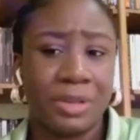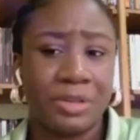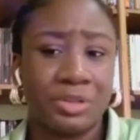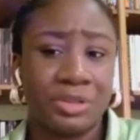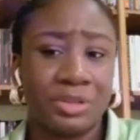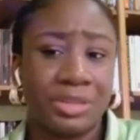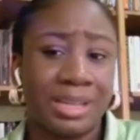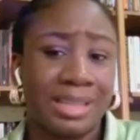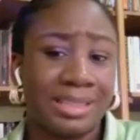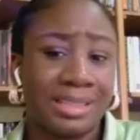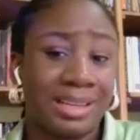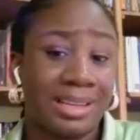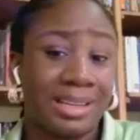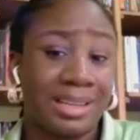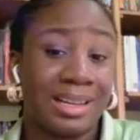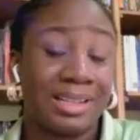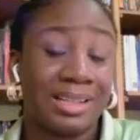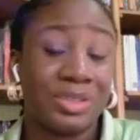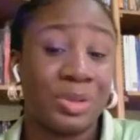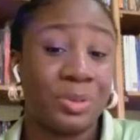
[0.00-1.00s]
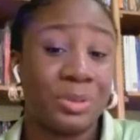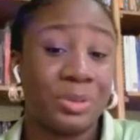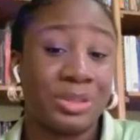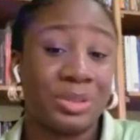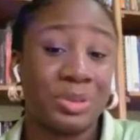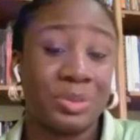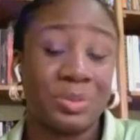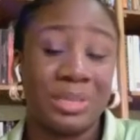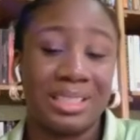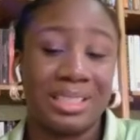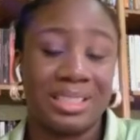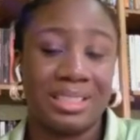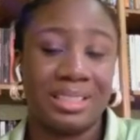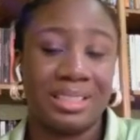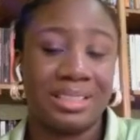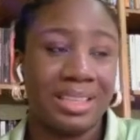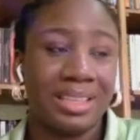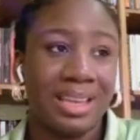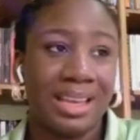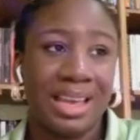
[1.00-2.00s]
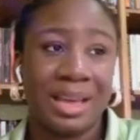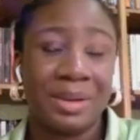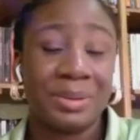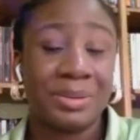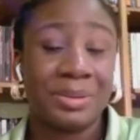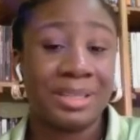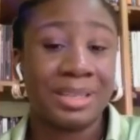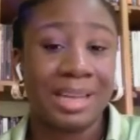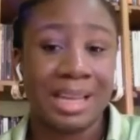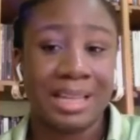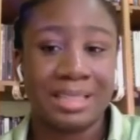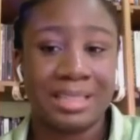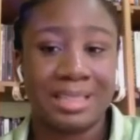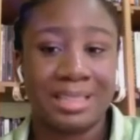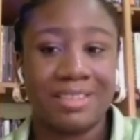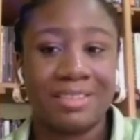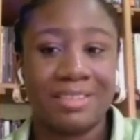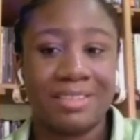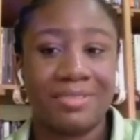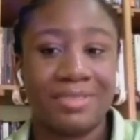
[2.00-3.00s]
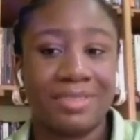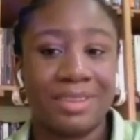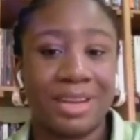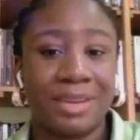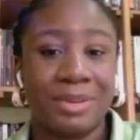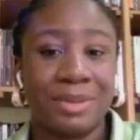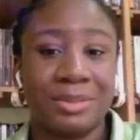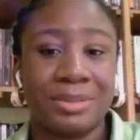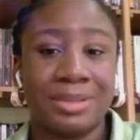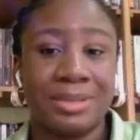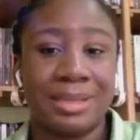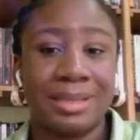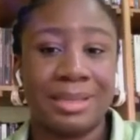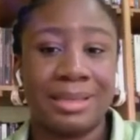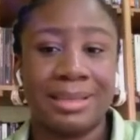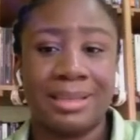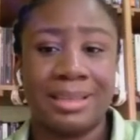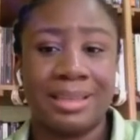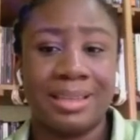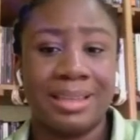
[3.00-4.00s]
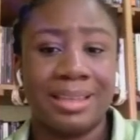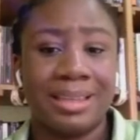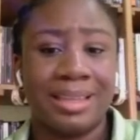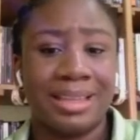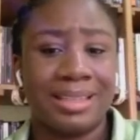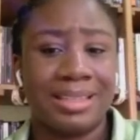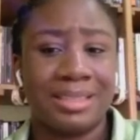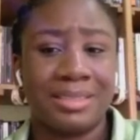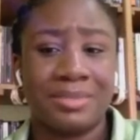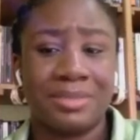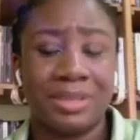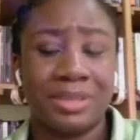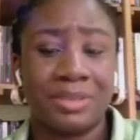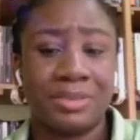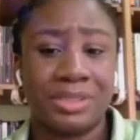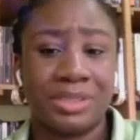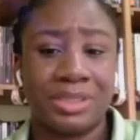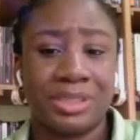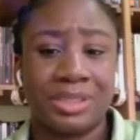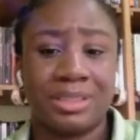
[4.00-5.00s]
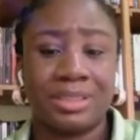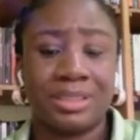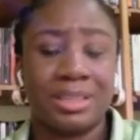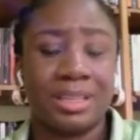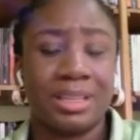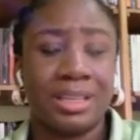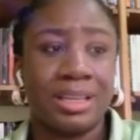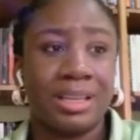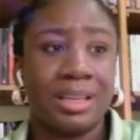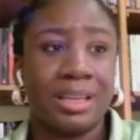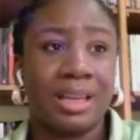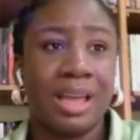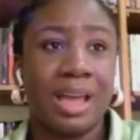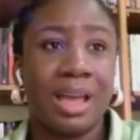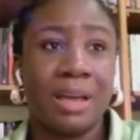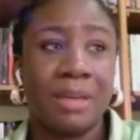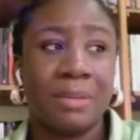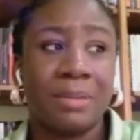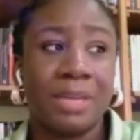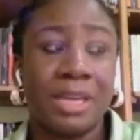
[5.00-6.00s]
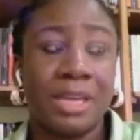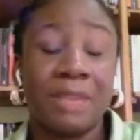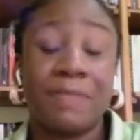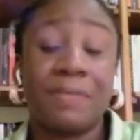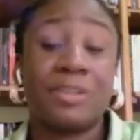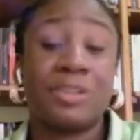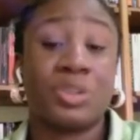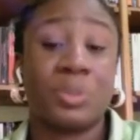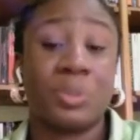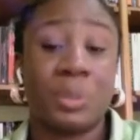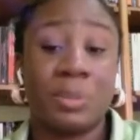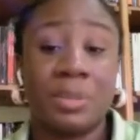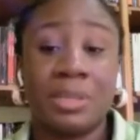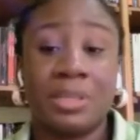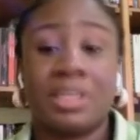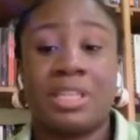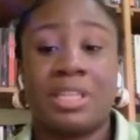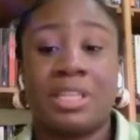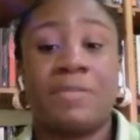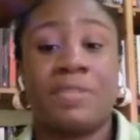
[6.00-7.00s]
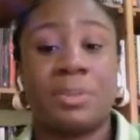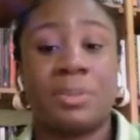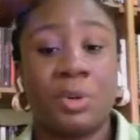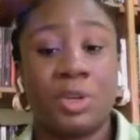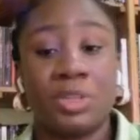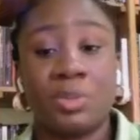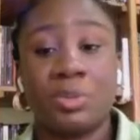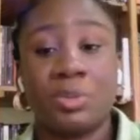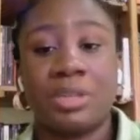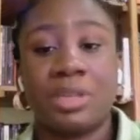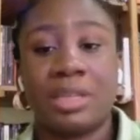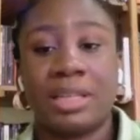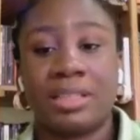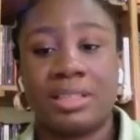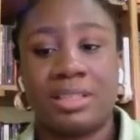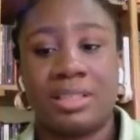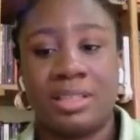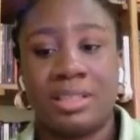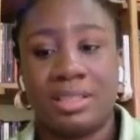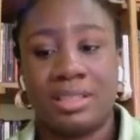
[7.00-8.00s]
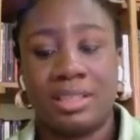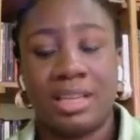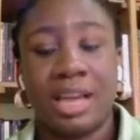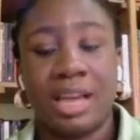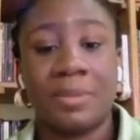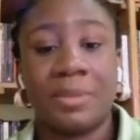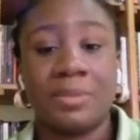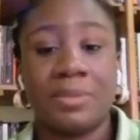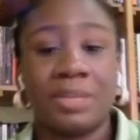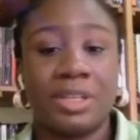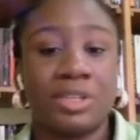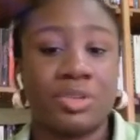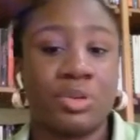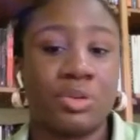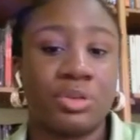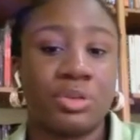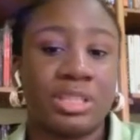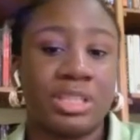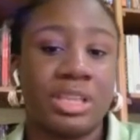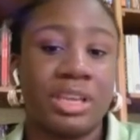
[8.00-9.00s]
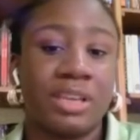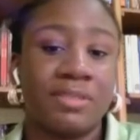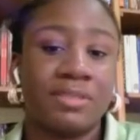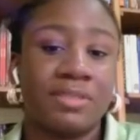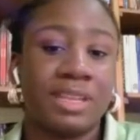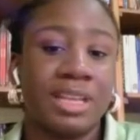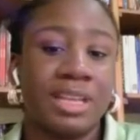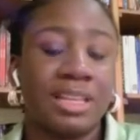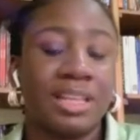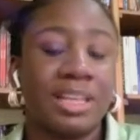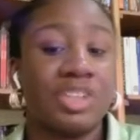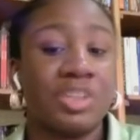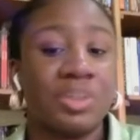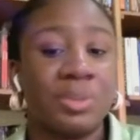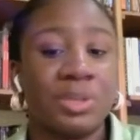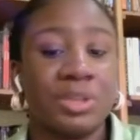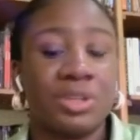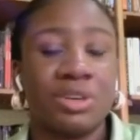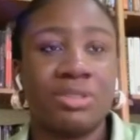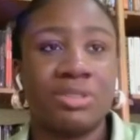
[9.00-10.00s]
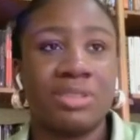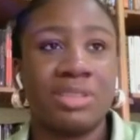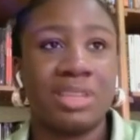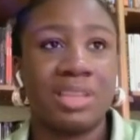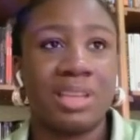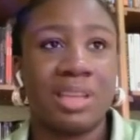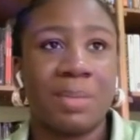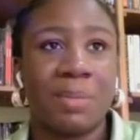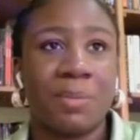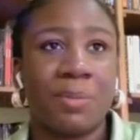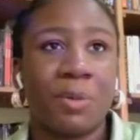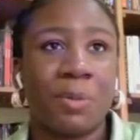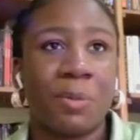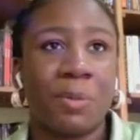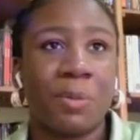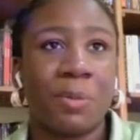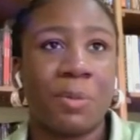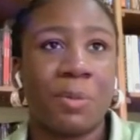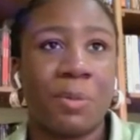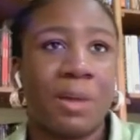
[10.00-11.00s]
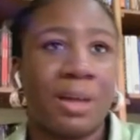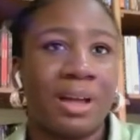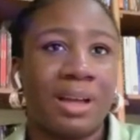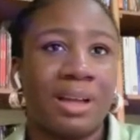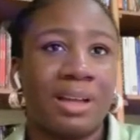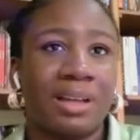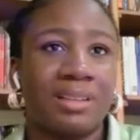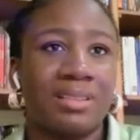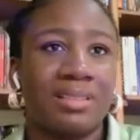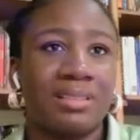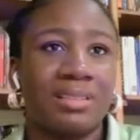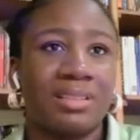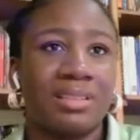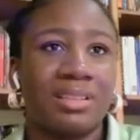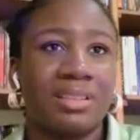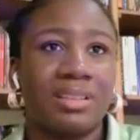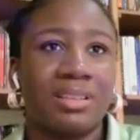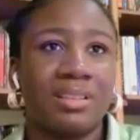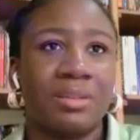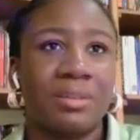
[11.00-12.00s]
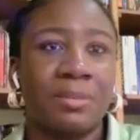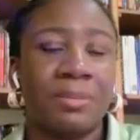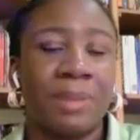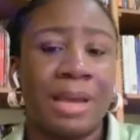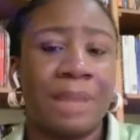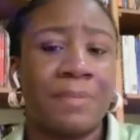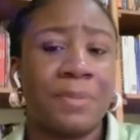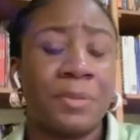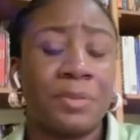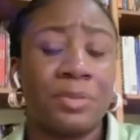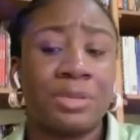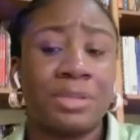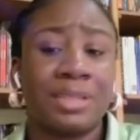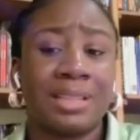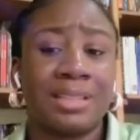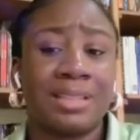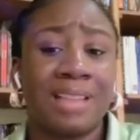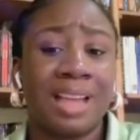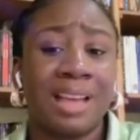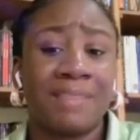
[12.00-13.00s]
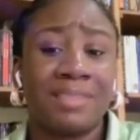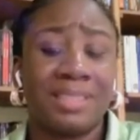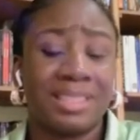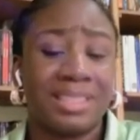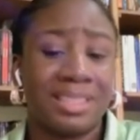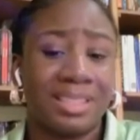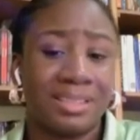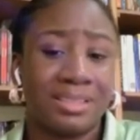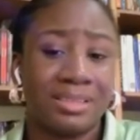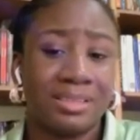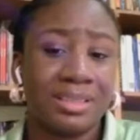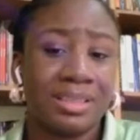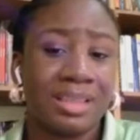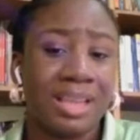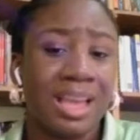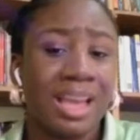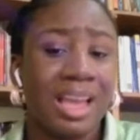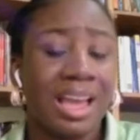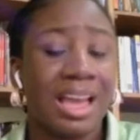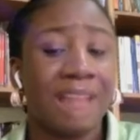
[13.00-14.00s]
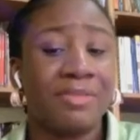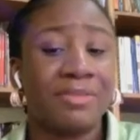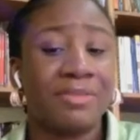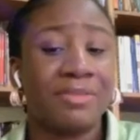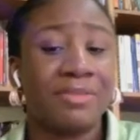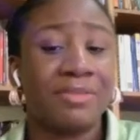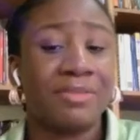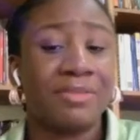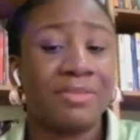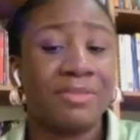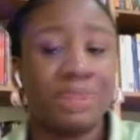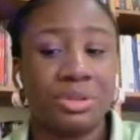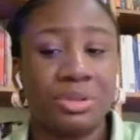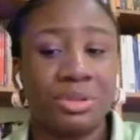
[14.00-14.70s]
petrol in their tank and is hoping to mix it, I don't think that's safe, and I don't think that is even efficient. If it's to be mixed, if it's possible that it can be mixed or saved, then it should be done in a proper, by people that have the skills, have the knowledge